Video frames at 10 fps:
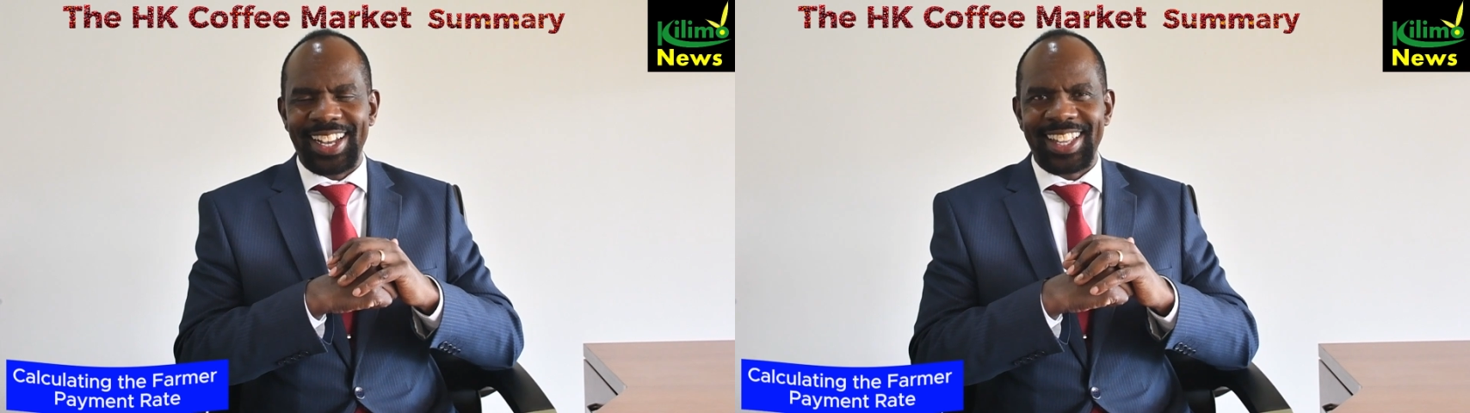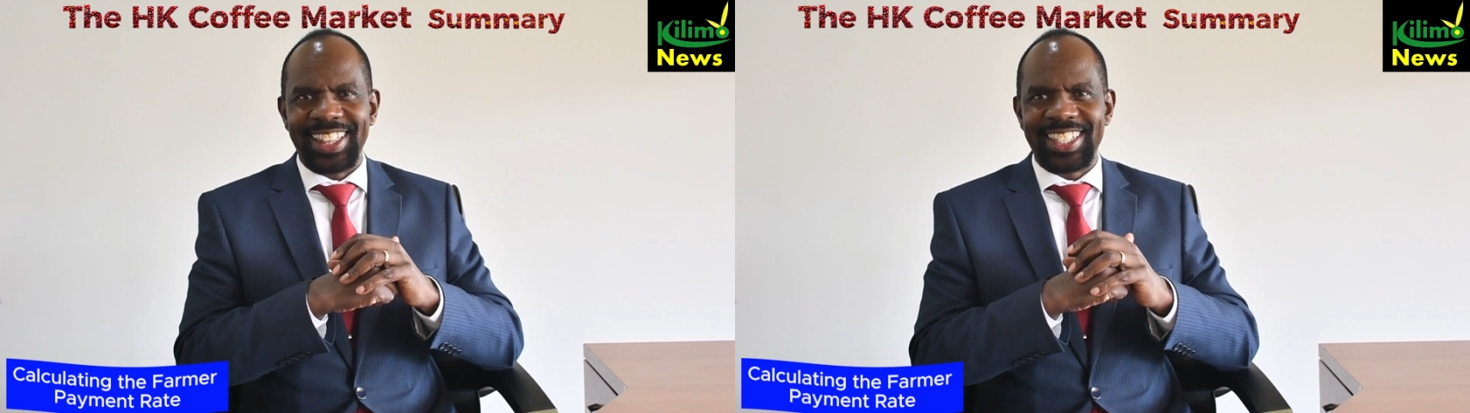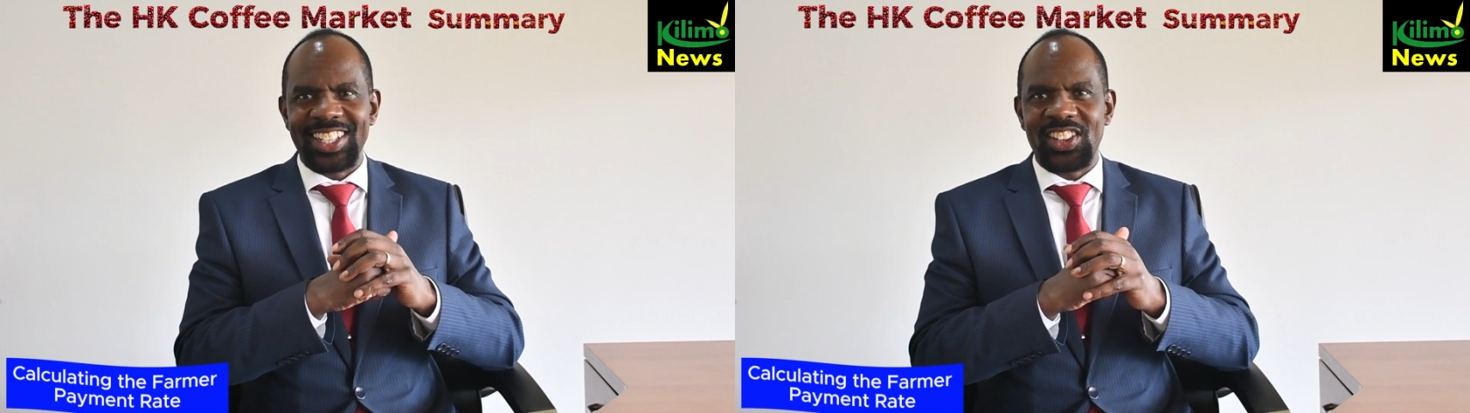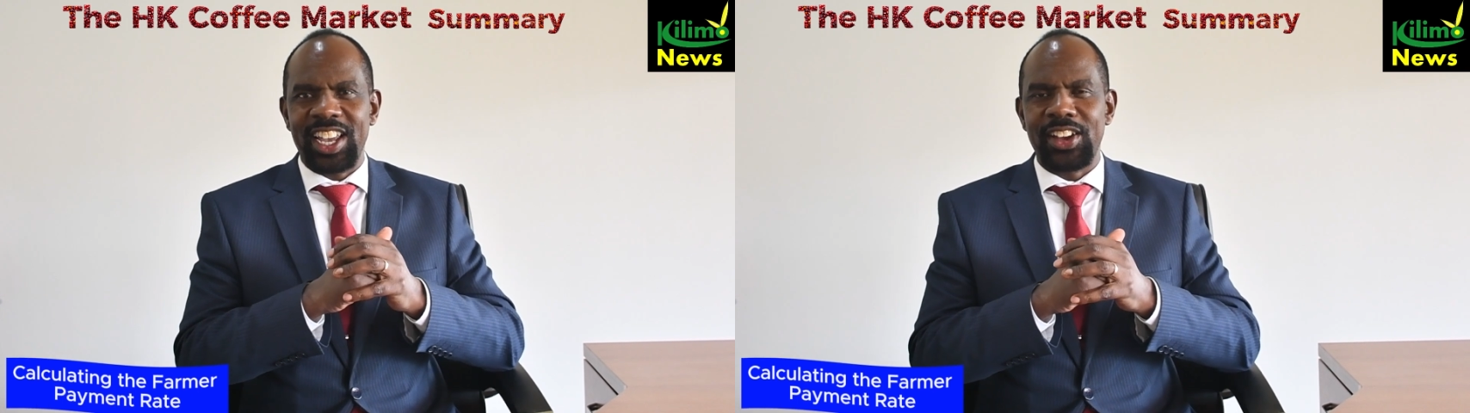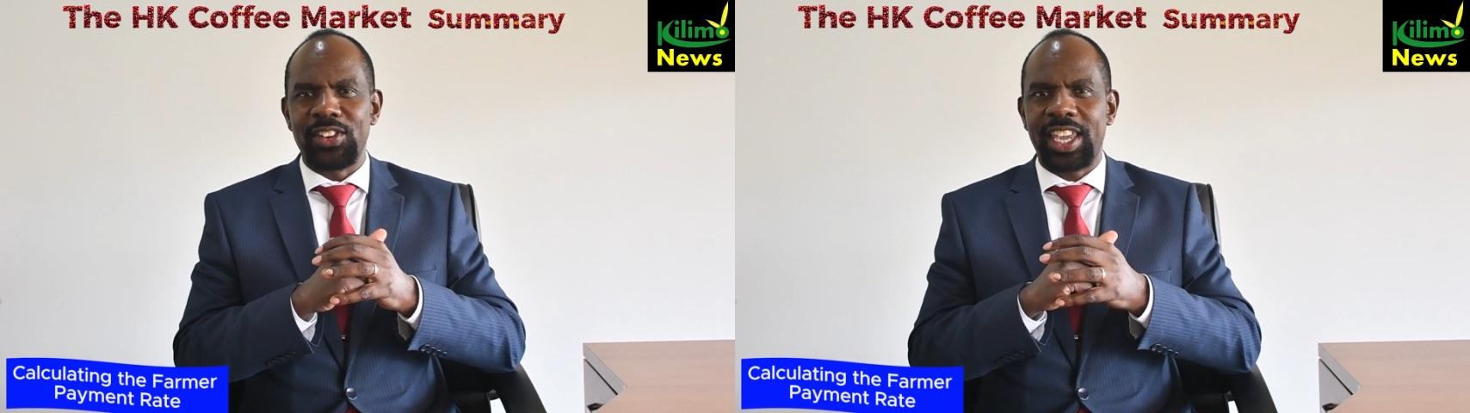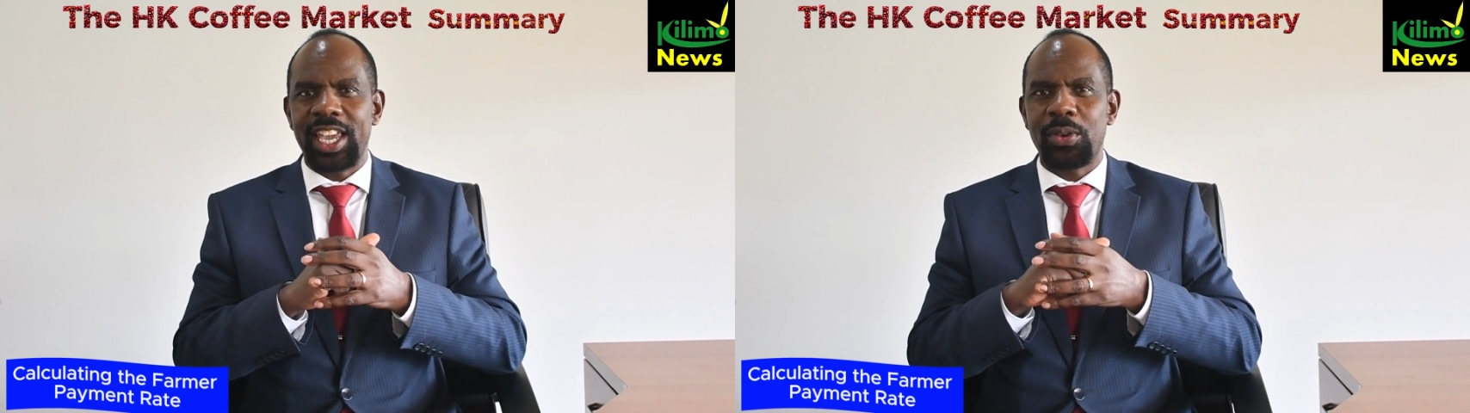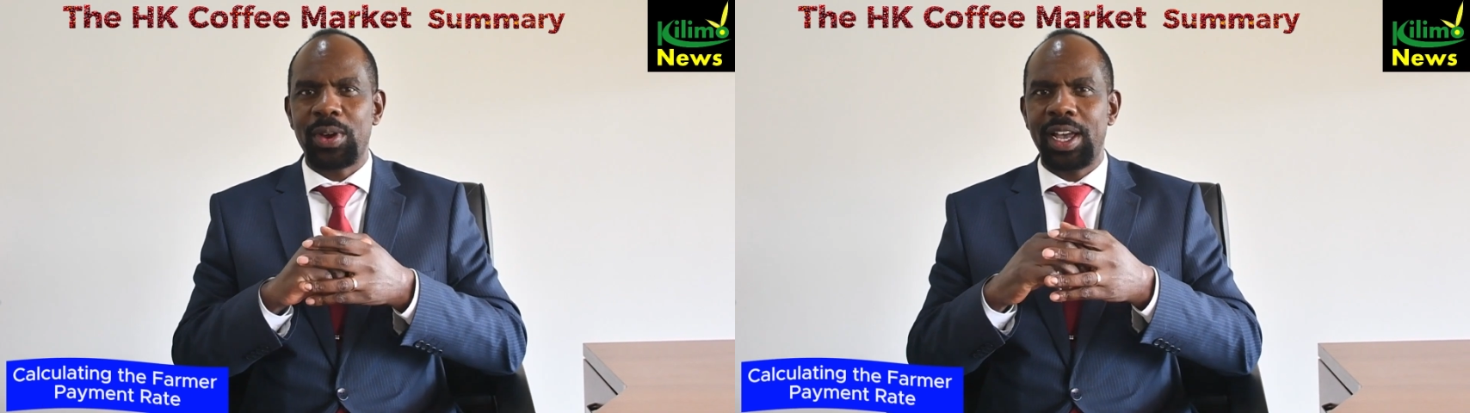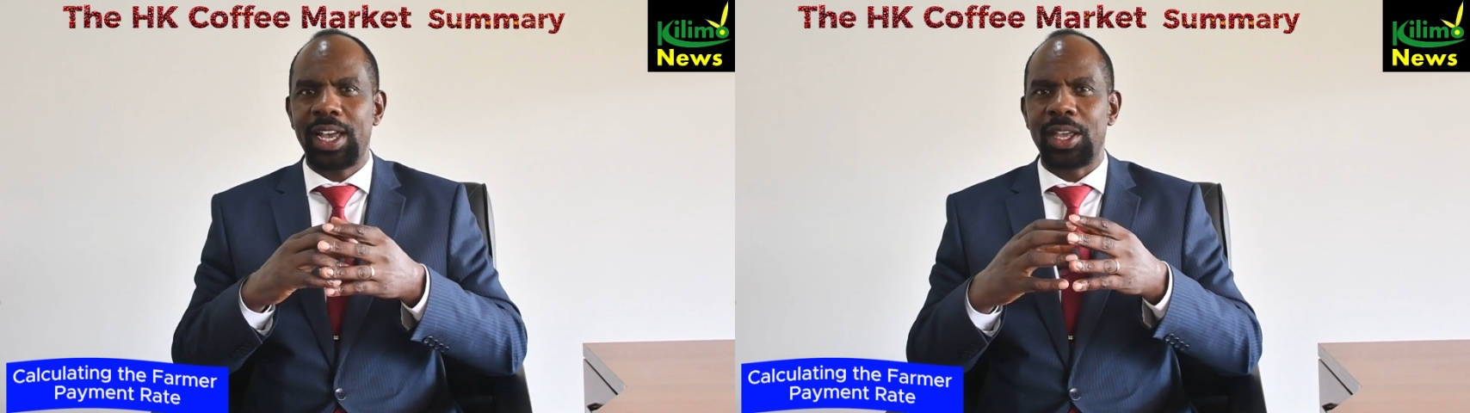This is Henry
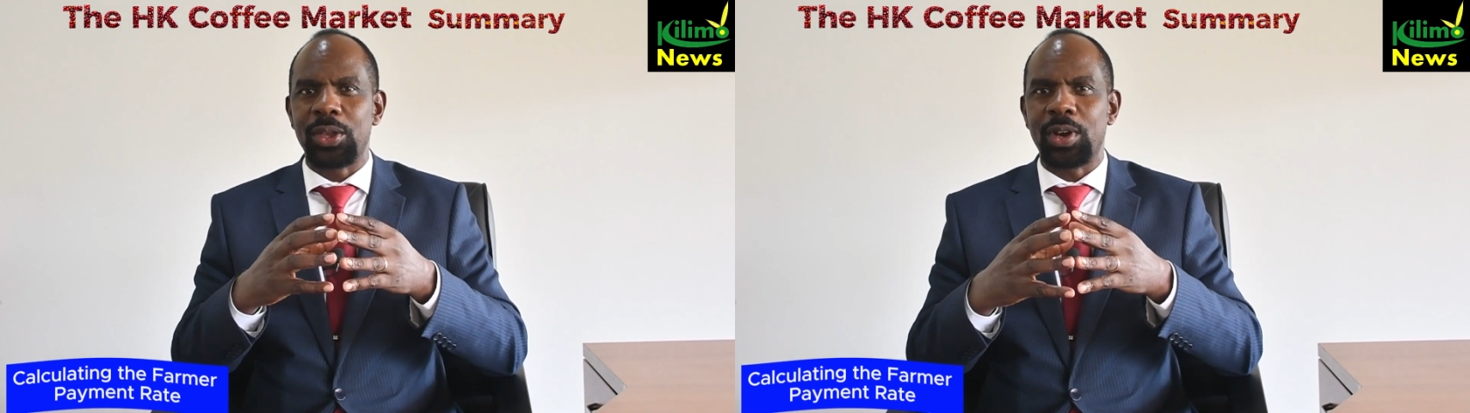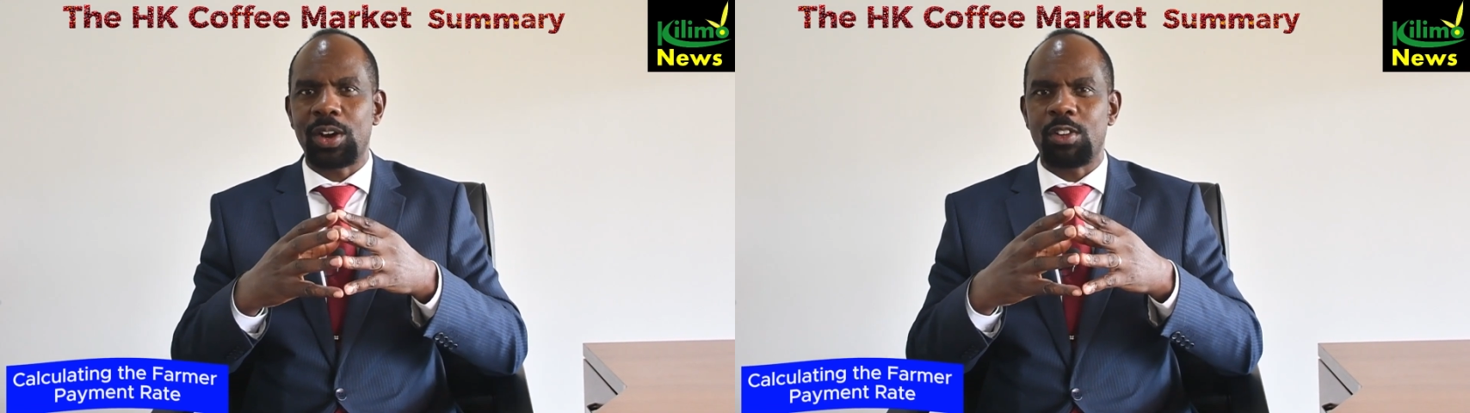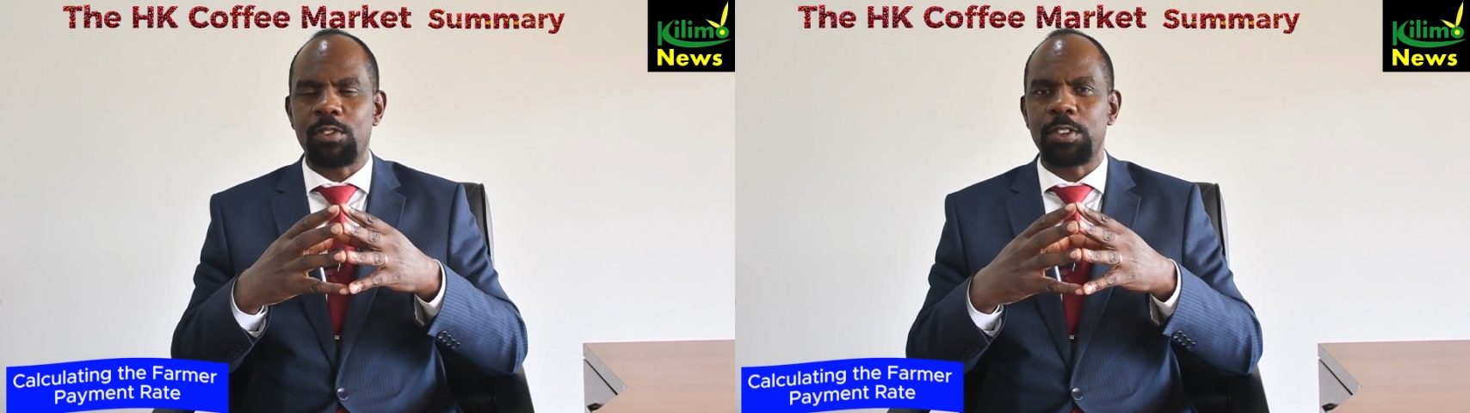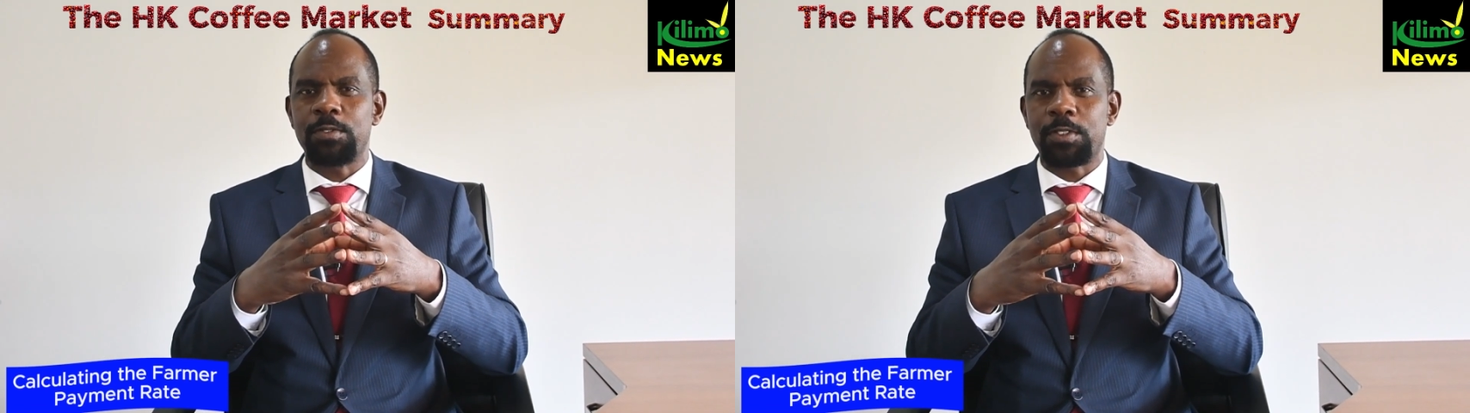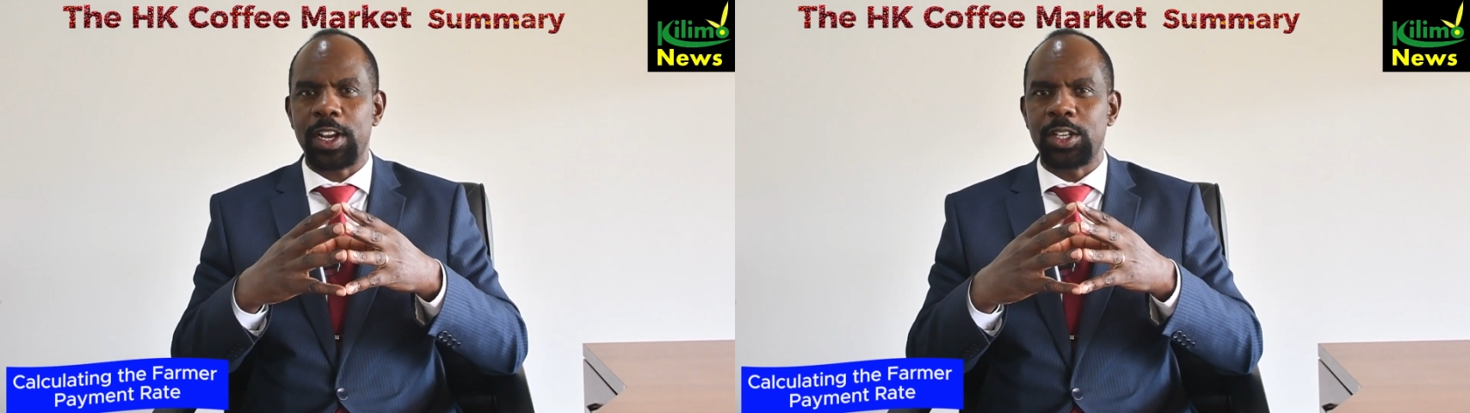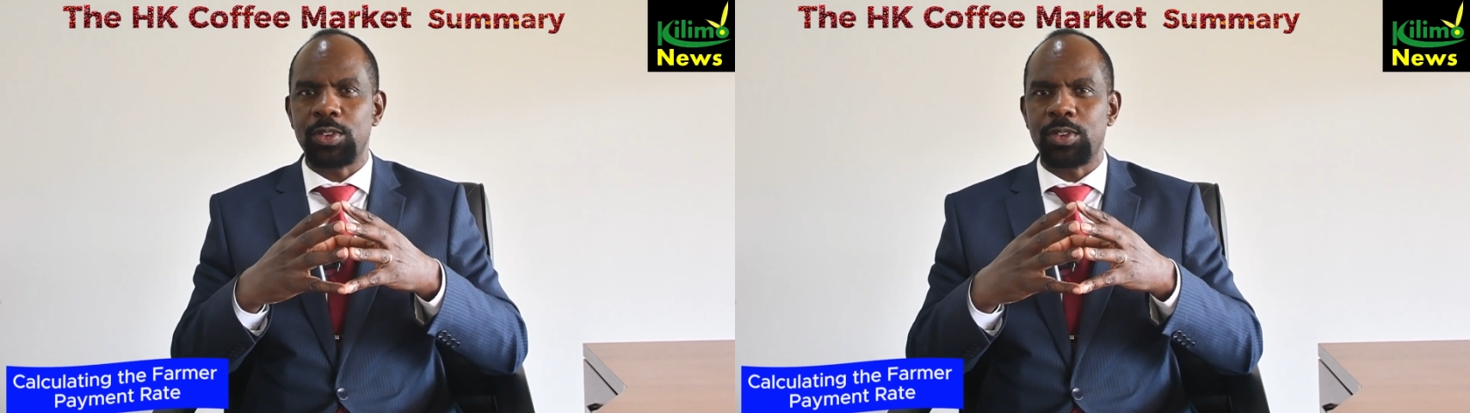Kenywa, your coffee friend,